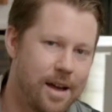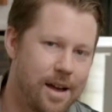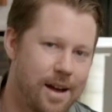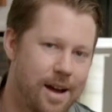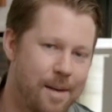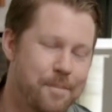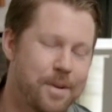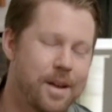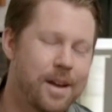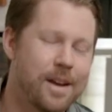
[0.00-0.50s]

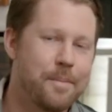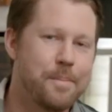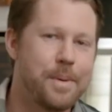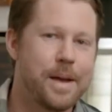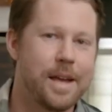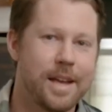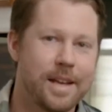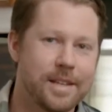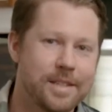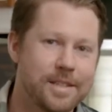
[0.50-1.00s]
I'm gonna
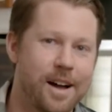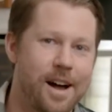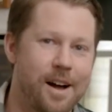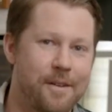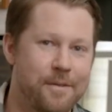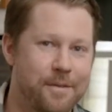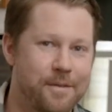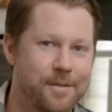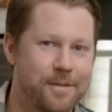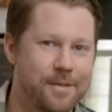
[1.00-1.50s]
piss
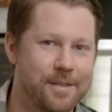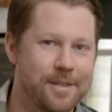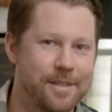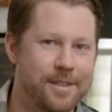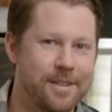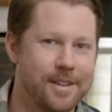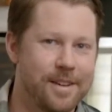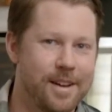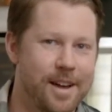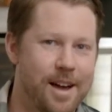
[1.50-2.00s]
off
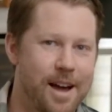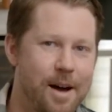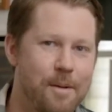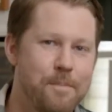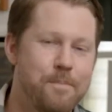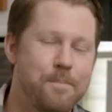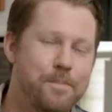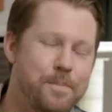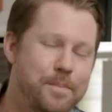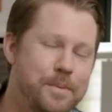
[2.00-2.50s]

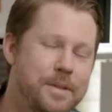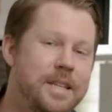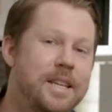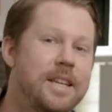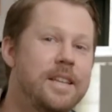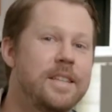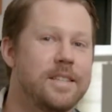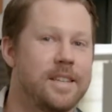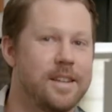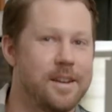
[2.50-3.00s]
a
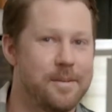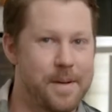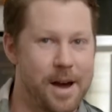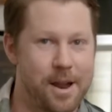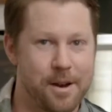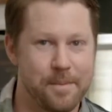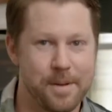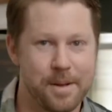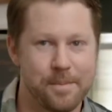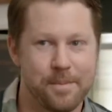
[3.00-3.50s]
decent
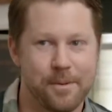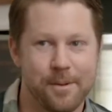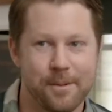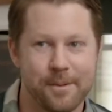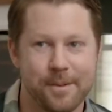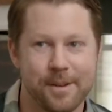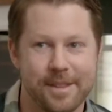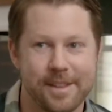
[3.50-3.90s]
amount of people with